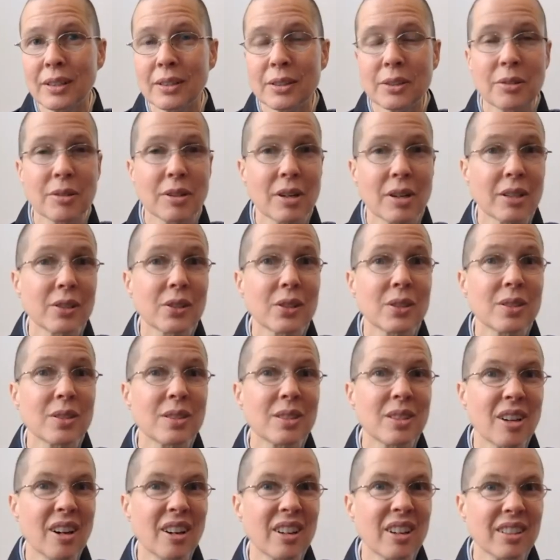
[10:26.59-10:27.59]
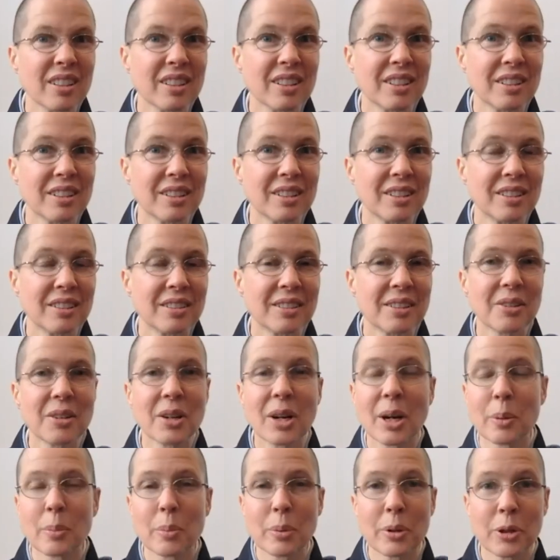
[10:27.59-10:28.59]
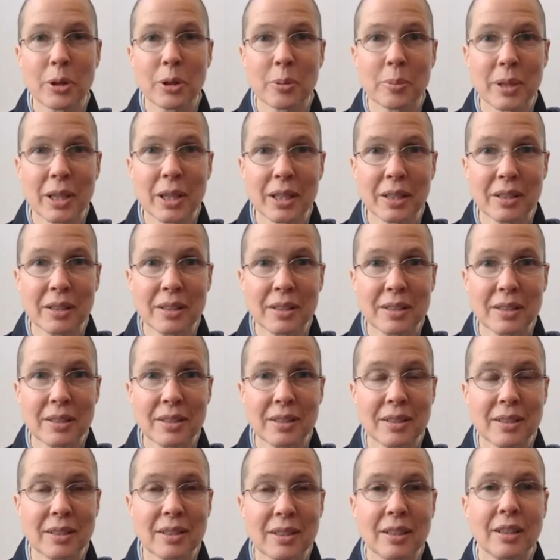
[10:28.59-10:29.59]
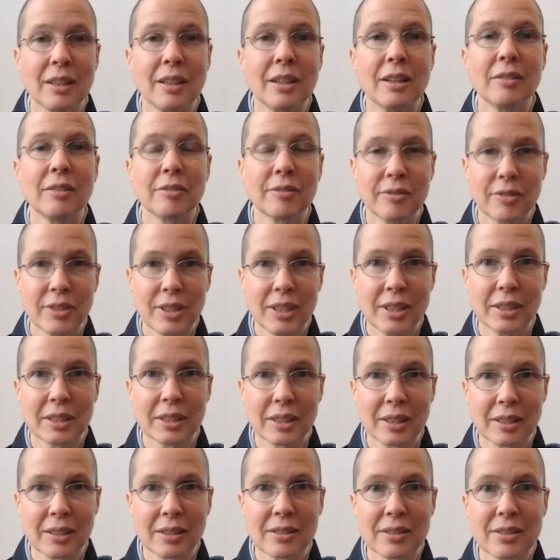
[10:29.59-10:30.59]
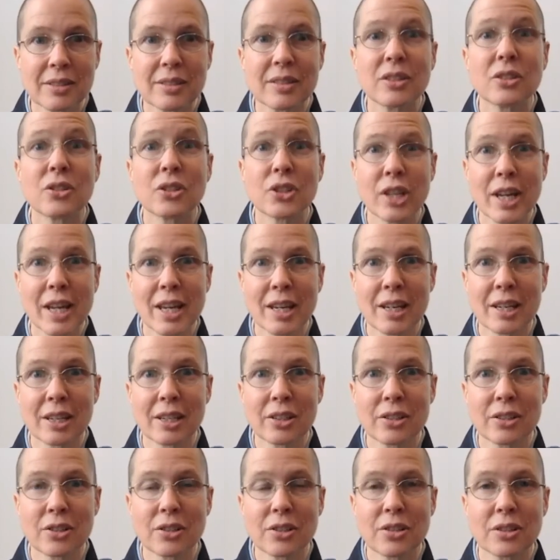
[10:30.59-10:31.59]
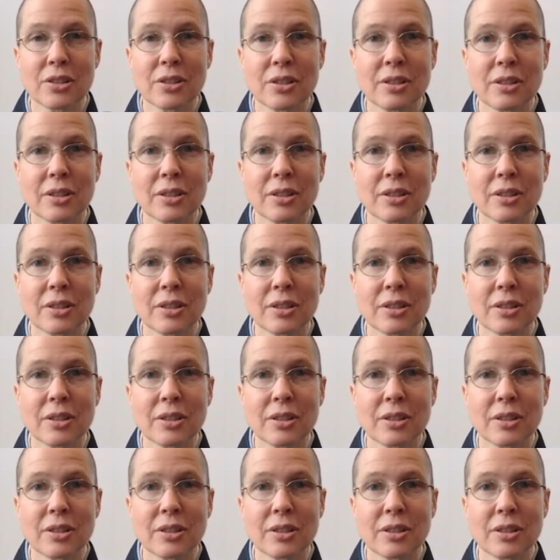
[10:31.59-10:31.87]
They're not stuck. They're not permanent. Feelings change.